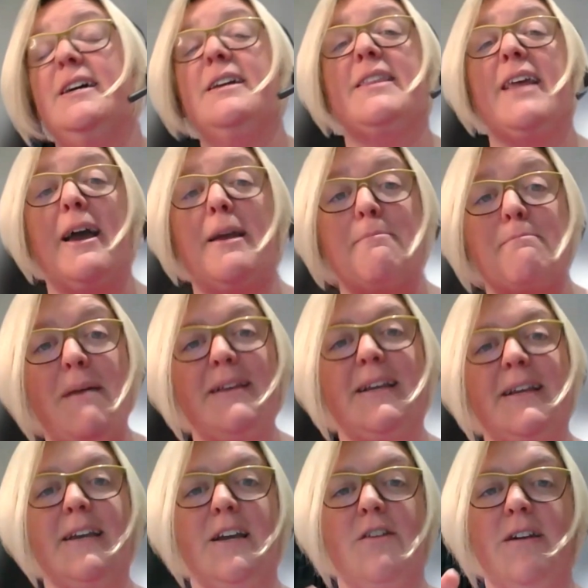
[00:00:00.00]
that embedding
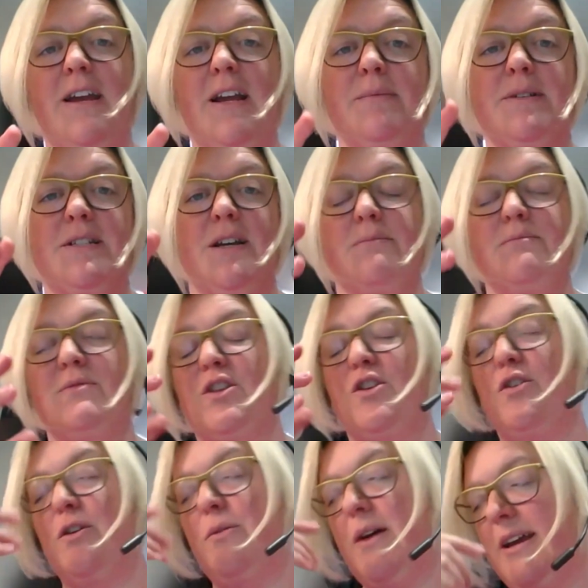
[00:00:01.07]
in curriculum has come
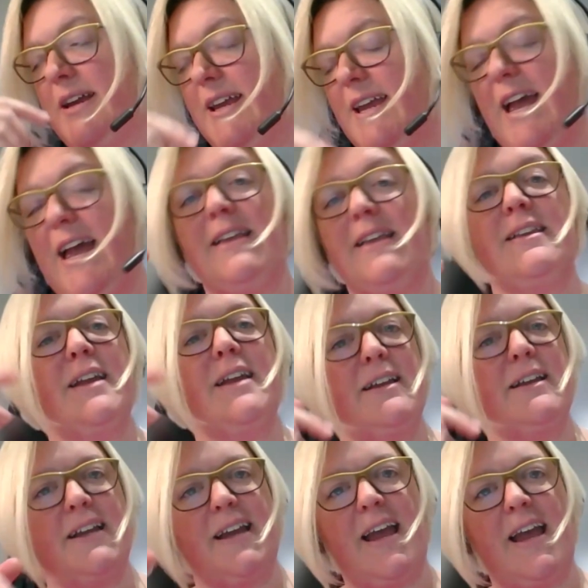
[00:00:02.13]
through again
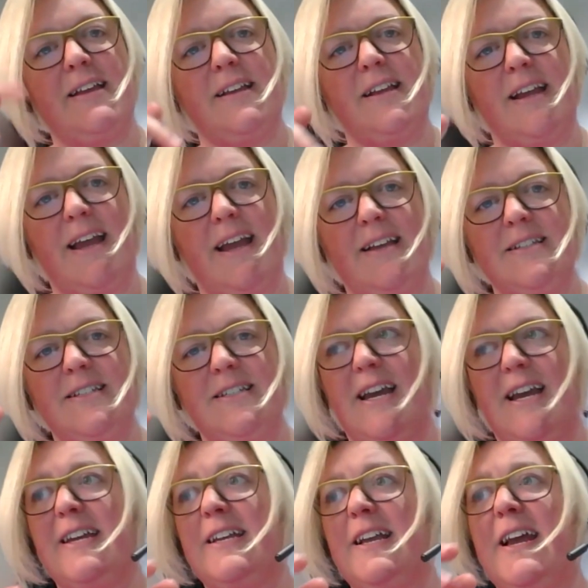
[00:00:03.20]
and again and again
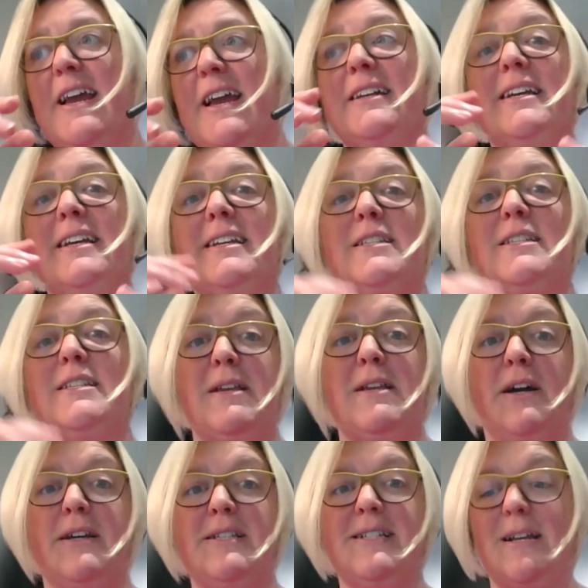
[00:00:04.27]
today, and it leads me
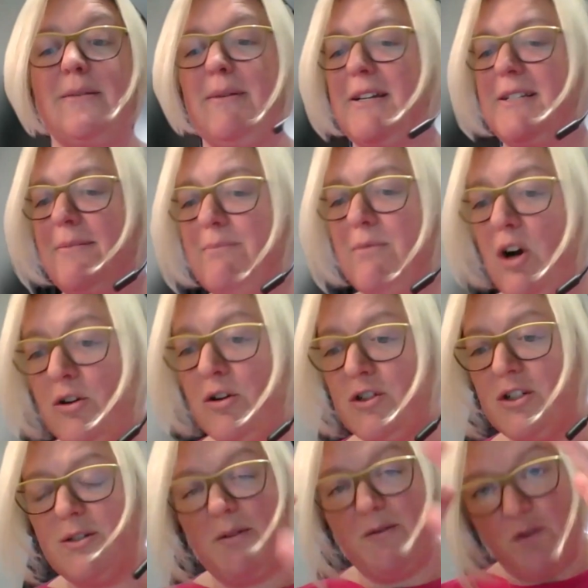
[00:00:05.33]
nicely, because I'm
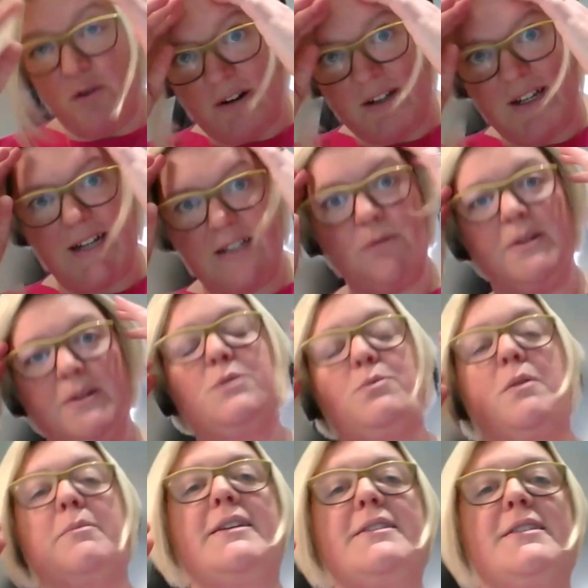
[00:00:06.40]
conscious we've already had
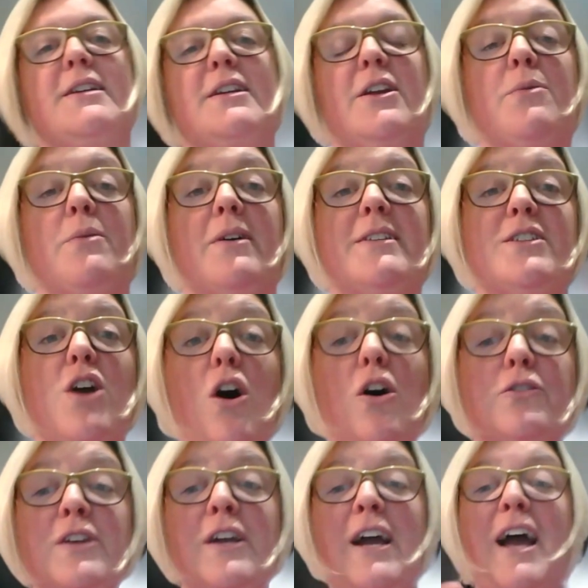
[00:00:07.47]
21 minutes and I don't know where it's
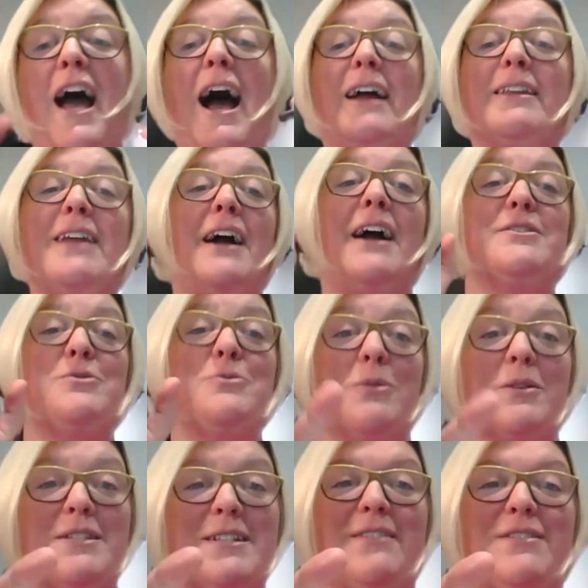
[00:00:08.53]
gone, and I do
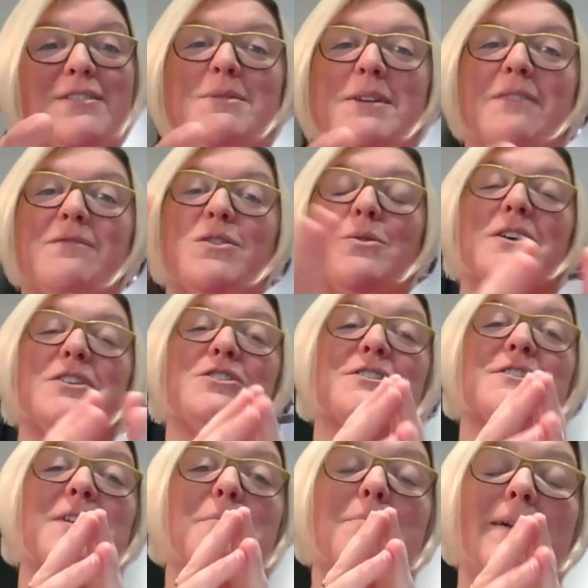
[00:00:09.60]
want to leave some time for
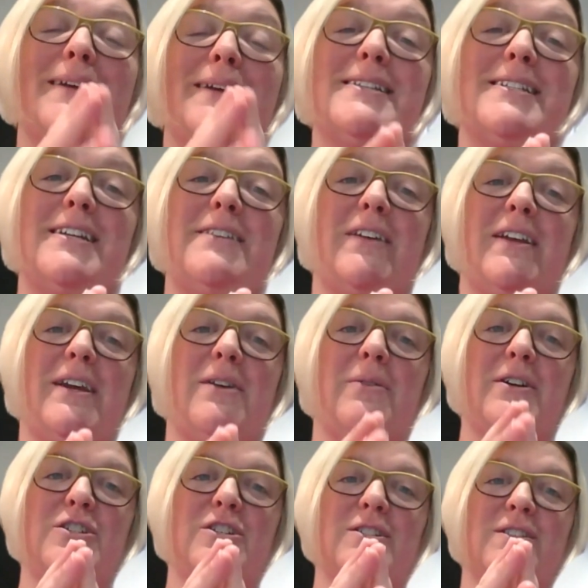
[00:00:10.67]
questions, so please leave any
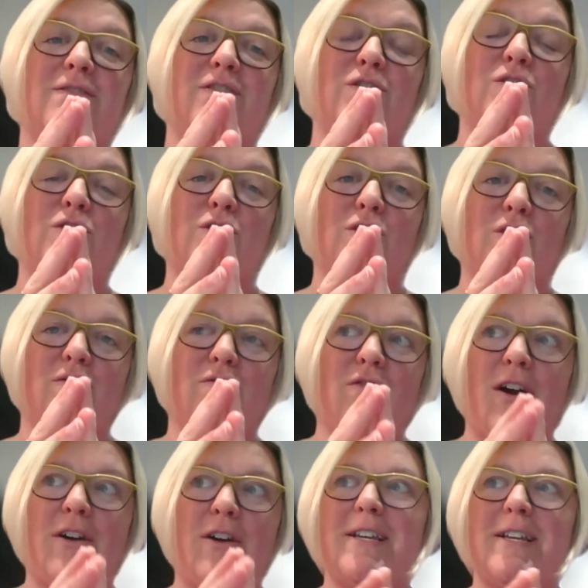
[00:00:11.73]
questions for
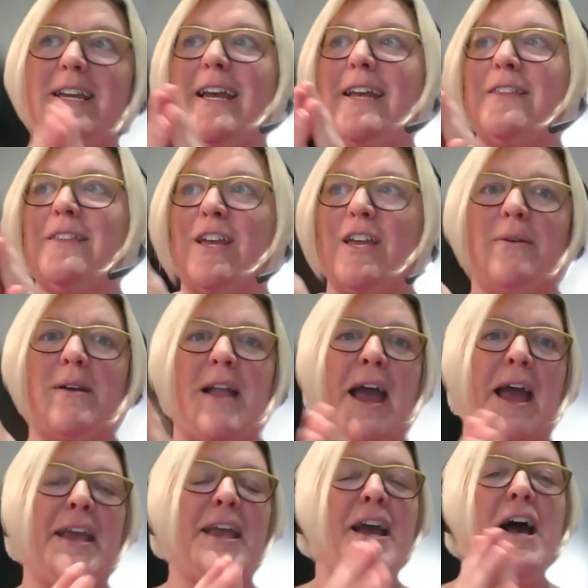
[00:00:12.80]
Rosie in the
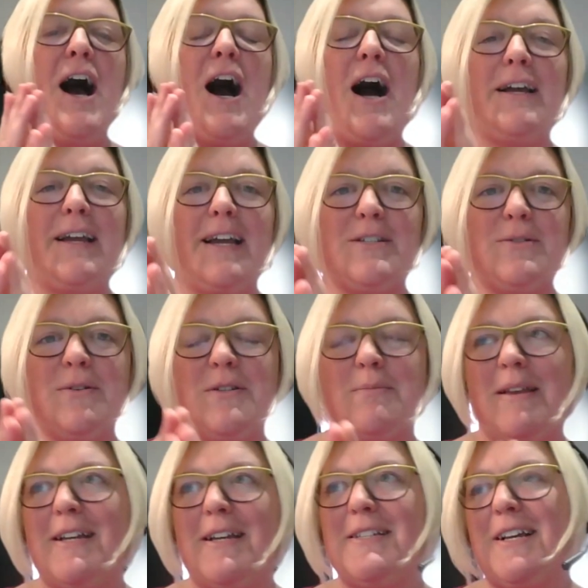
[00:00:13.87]
Q&A. I'll get to as
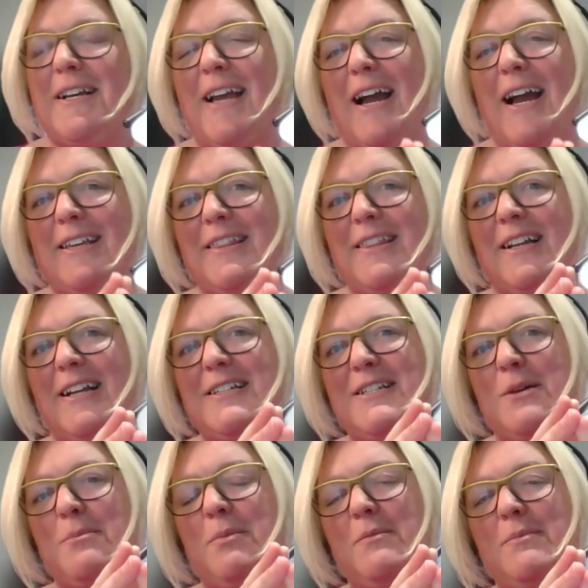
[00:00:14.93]
many as I can in the last
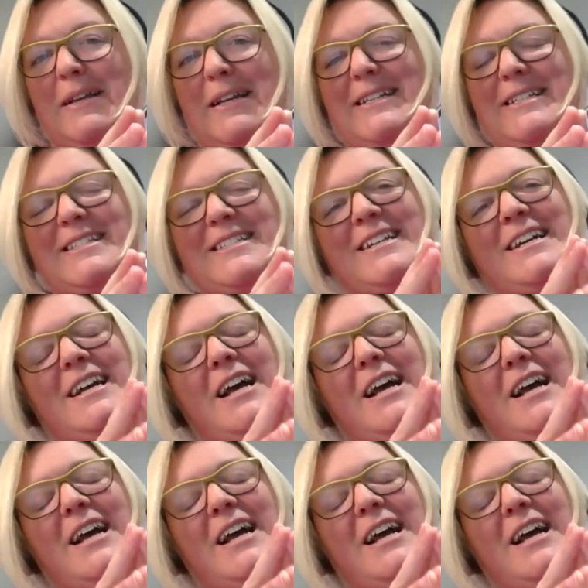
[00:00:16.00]
couple of minutes.